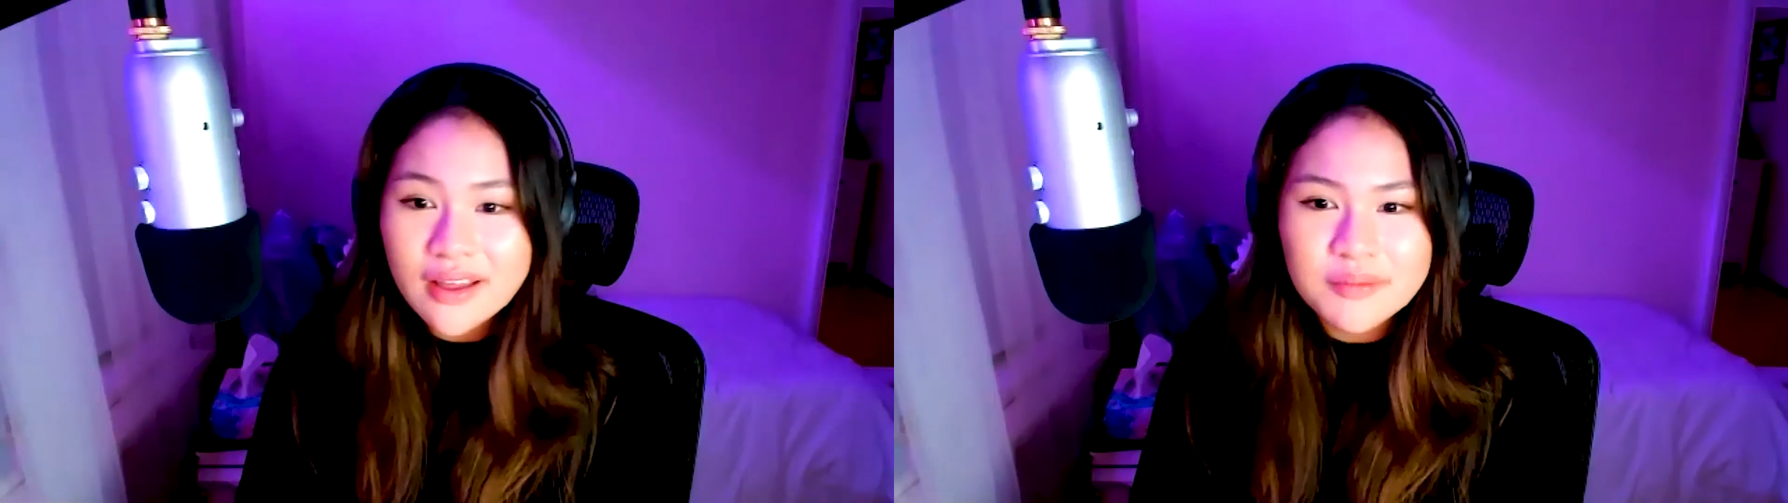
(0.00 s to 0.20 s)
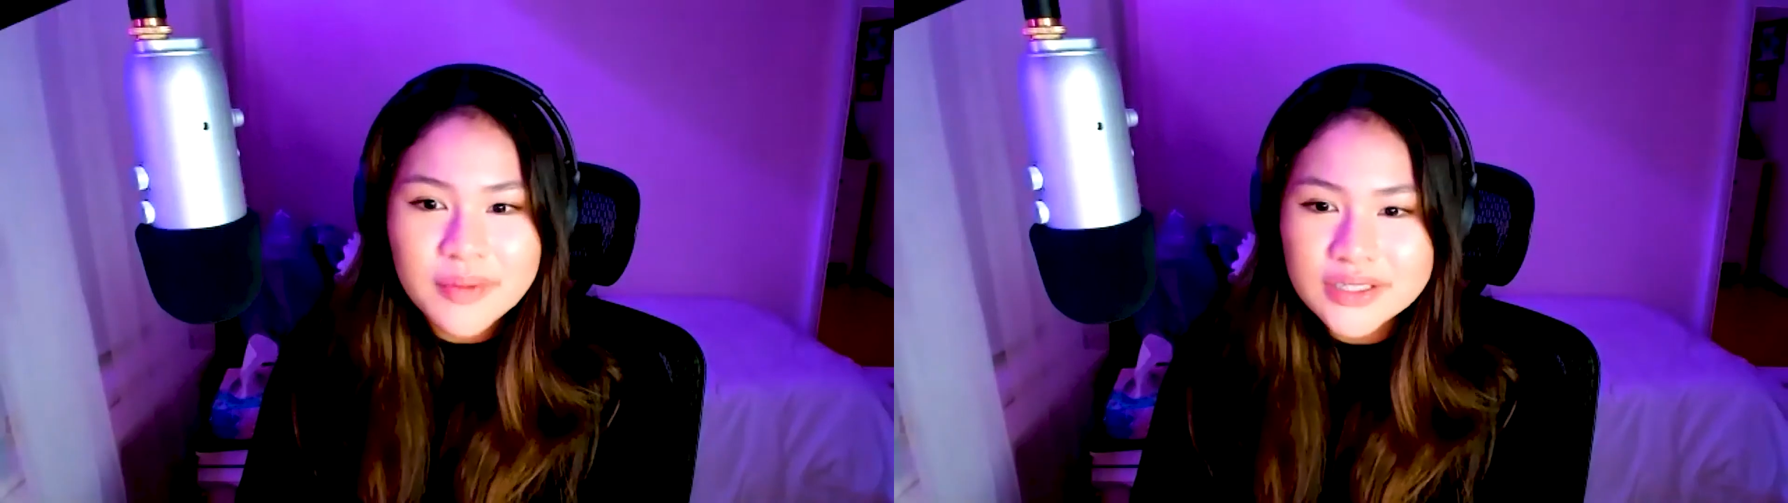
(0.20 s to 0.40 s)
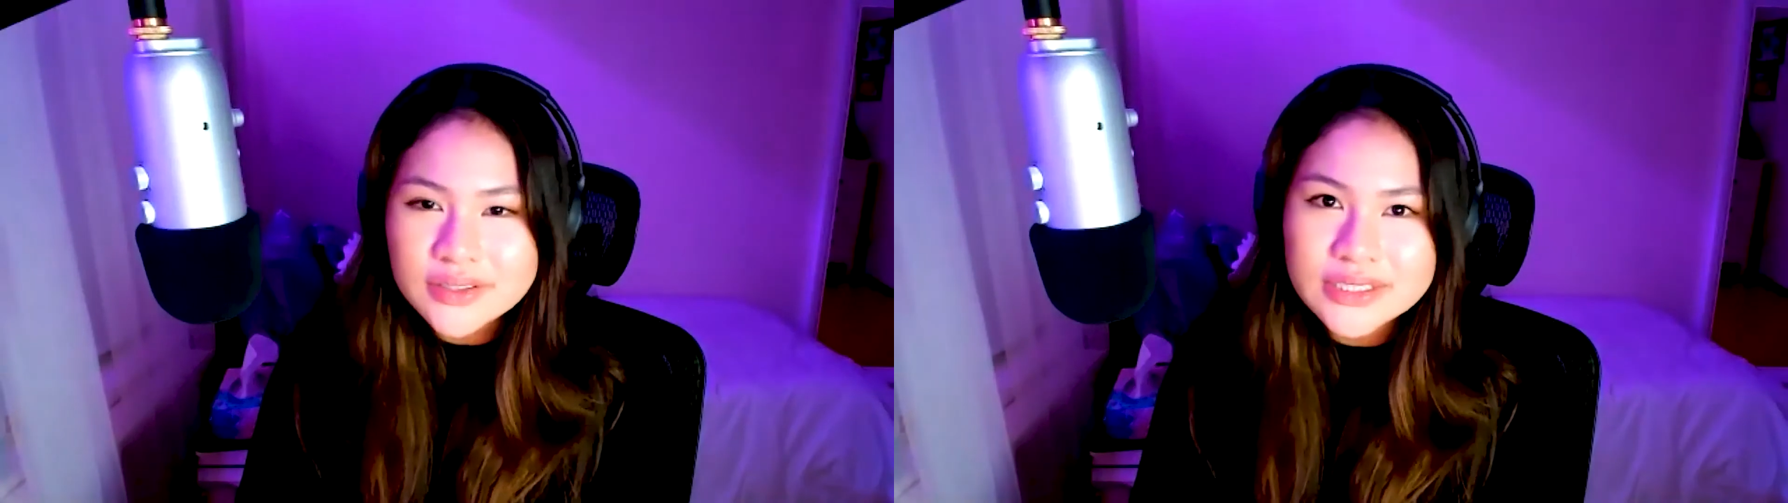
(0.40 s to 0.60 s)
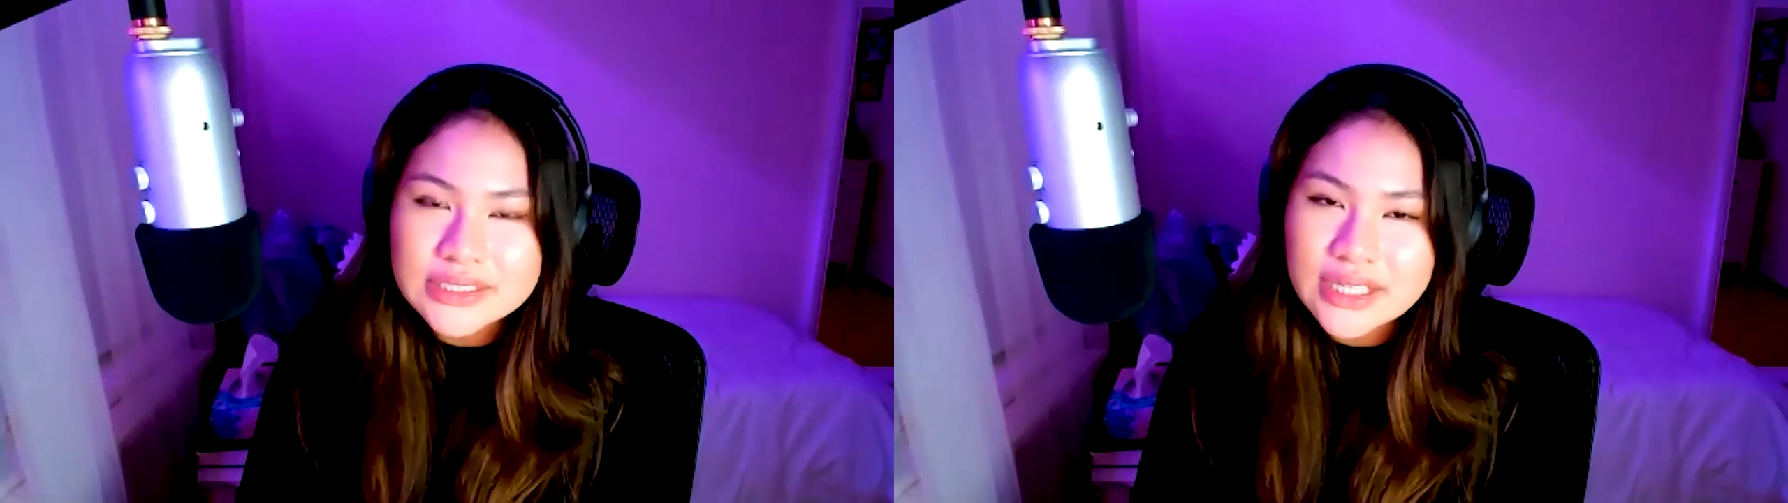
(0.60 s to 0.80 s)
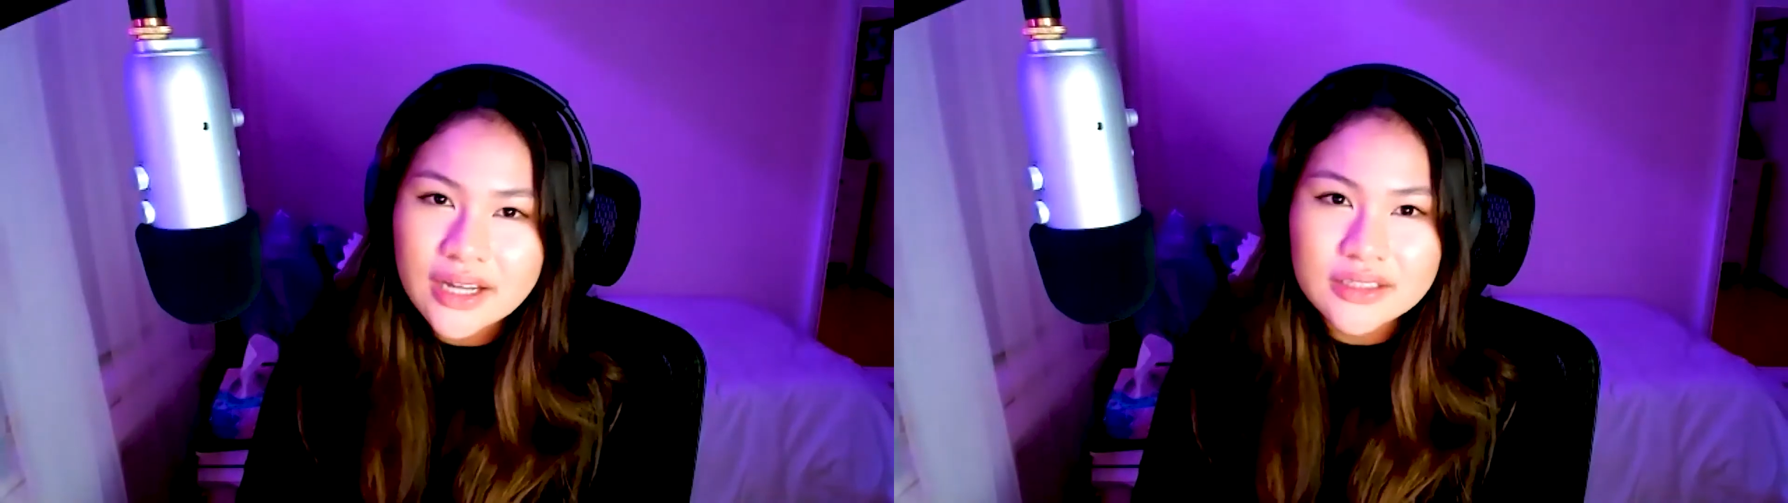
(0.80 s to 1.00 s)
mentors
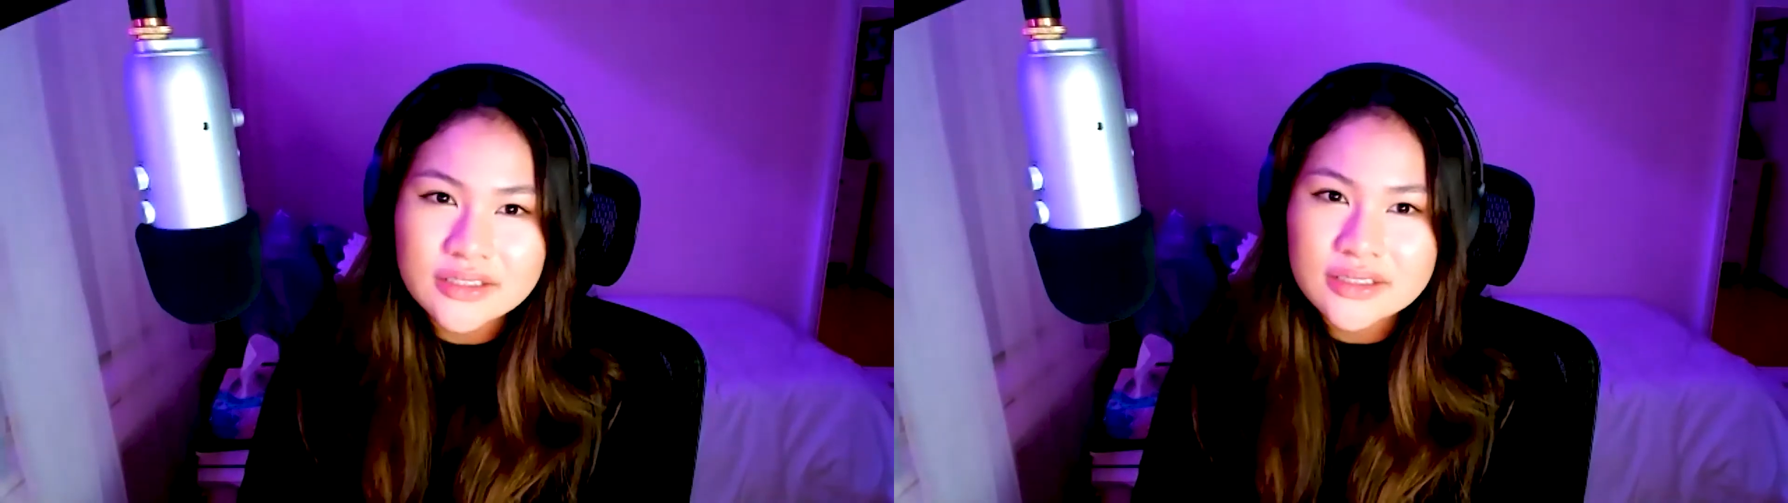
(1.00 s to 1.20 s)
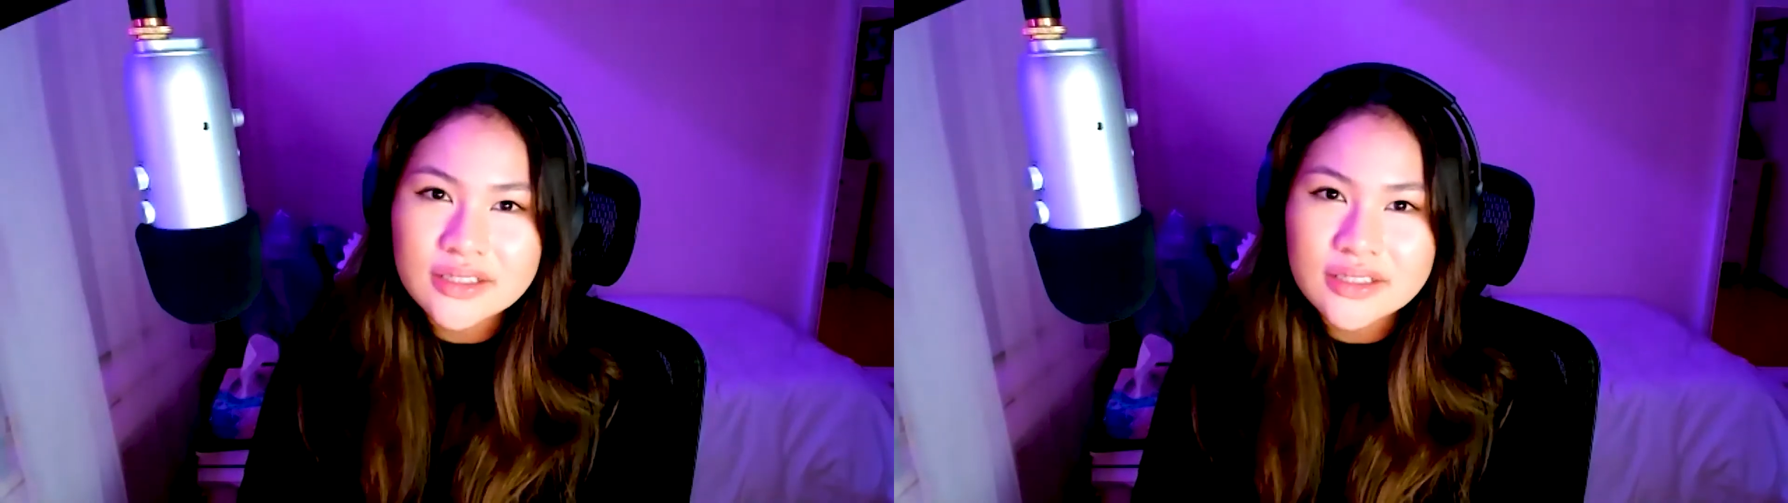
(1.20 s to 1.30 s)
that I look